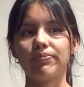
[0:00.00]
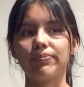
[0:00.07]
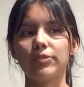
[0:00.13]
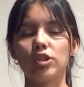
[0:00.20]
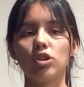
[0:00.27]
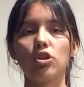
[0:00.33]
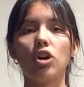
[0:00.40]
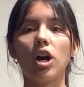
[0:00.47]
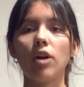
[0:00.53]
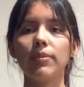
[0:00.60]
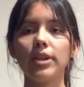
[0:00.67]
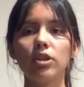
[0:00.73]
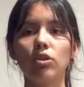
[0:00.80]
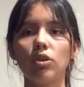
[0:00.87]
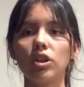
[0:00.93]
So I'll
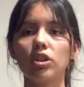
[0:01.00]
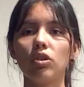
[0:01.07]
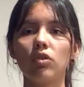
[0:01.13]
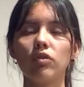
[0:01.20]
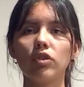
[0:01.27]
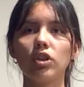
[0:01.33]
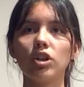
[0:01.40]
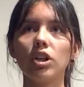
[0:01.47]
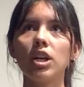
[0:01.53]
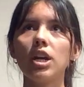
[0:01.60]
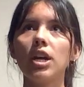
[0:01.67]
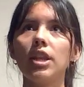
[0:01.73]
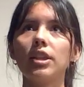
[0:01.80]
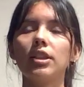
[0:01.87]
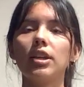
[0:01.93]
be going over
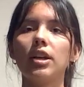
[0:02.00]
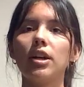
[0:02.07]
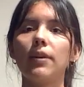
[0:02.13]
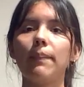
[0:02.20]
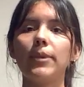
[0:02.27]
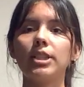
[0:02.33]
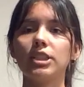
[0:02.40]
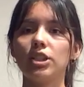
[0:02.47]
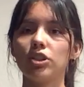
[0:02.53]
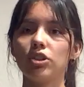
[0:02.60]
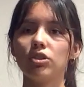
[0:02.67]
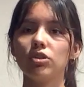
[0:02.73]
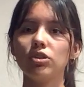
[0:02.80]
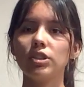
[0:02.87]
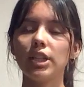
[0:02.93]
the
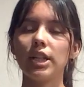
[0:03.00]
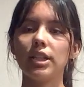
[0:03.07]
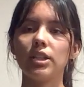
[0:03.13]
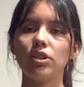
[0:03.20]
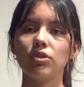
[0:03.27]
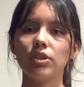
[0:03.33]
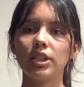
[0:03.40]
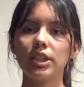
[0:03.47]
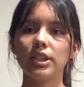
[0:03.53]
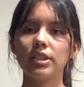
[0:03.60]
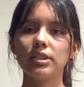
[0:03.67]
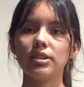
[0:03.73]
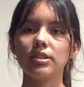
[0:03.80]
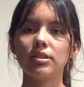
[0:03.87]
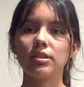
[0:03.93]
materials and
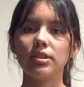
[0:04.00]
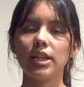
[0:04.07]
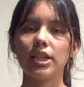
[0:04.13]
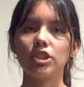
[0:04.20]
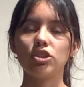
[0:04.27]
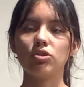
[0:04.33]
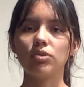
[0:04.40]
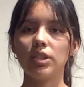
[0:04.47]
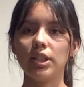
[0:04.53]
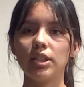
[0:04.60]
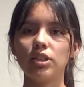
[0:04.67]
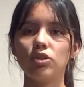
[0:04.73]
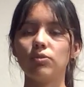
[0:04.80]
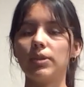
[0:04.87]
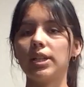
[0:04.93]
ingredients that you
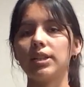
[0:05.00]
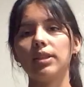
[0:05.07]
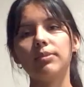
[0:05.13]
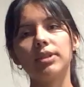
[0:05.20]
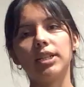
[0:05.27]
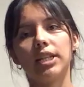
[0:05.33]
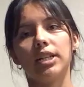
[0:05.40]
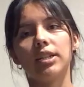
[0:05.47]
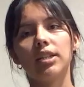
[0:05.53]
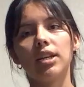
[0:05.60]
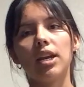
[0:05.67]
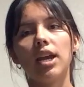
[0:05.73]
need to make lemonade.